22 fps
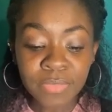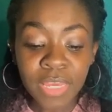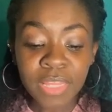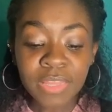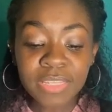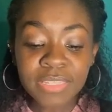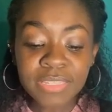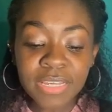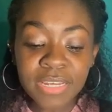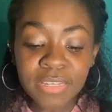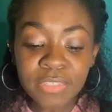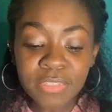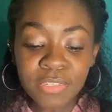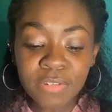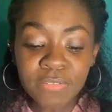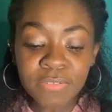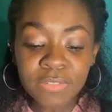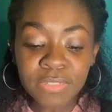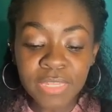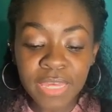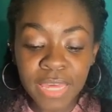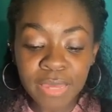The second
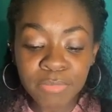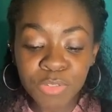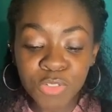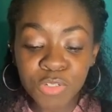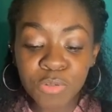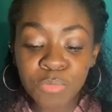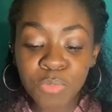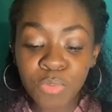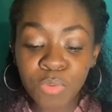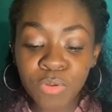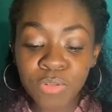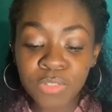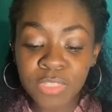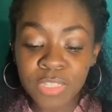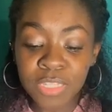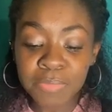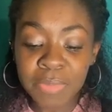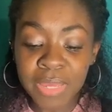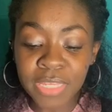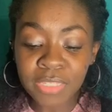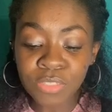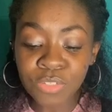servant came to report to the
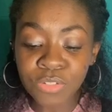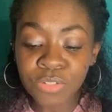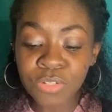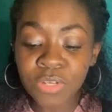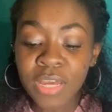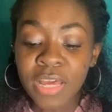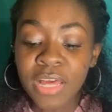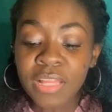master.